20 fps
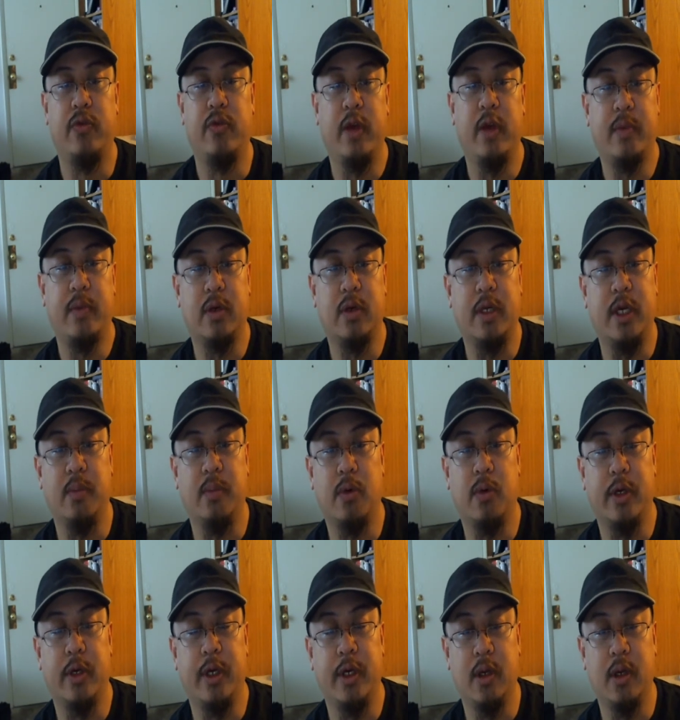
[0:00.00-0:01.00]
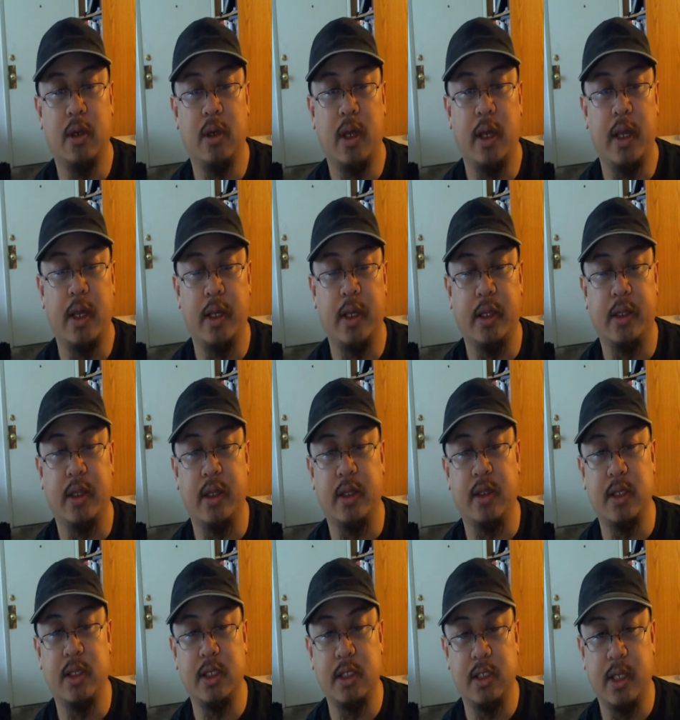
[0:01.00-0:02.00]
Vapor Geek Boy here, and
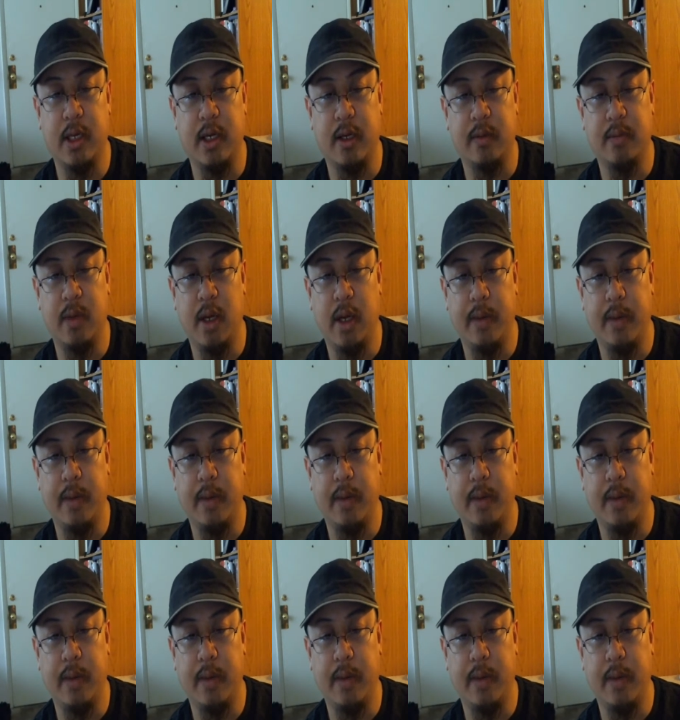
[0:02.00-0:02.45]
this time